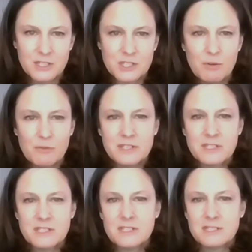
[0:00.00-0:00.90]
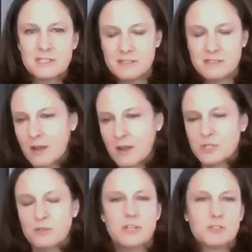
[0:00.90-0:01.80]
So this is now
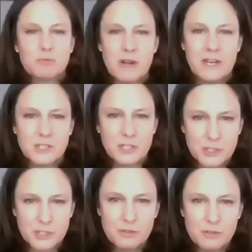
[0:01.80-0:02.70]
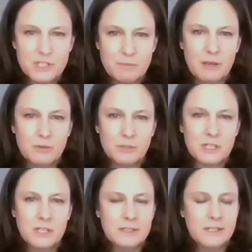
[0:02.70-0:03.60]
starting to raise concerns about,
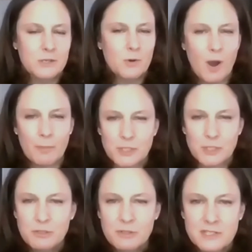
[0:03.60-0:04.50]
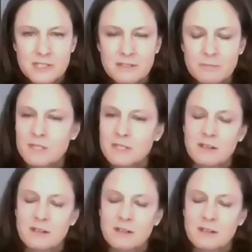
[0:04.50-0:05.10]
you know, opportunism.